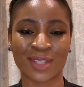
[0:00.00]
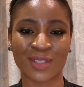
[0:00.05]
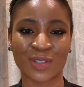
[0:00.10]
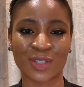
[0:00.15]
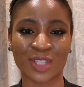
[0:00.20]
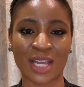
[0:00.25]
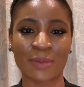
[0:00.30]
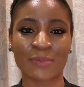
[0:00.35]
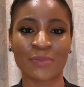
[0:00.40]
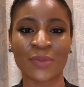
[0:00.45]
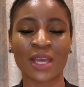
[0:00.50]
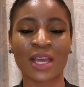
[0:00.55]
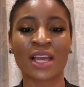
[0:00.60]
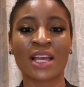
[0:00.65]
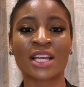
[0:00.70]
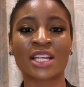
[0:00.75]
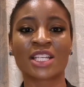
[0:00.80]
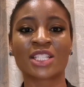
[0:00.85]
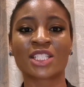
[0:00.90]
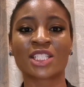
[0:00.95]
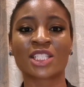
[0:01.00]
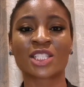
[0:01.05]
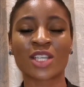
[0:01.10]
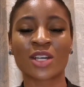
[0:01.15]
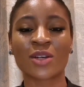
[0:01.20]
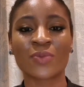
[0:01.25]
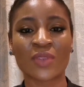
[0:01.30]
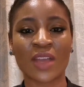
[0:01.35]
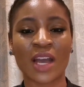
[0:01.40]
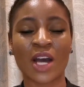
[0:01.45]
Okay,
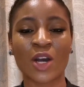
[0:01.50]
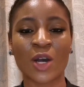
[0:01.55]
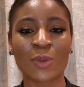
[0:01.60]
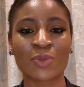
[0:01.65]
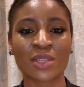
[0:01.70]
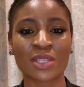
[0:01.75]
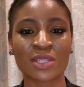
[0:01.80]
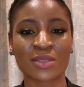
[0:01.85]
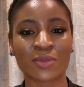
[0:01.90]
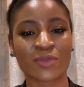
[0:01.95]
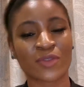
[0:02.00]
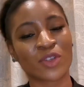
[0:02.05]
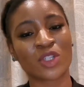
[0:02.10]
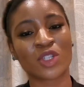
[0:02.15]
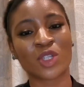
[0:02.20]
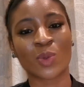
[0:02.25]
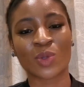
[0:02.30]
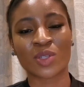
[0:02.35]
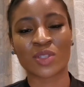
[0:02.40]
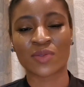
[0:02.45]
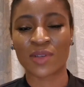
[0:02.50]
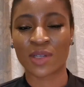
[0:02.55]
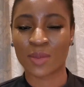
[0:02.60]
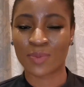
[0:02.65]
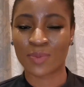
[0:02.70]
so I hope this video was very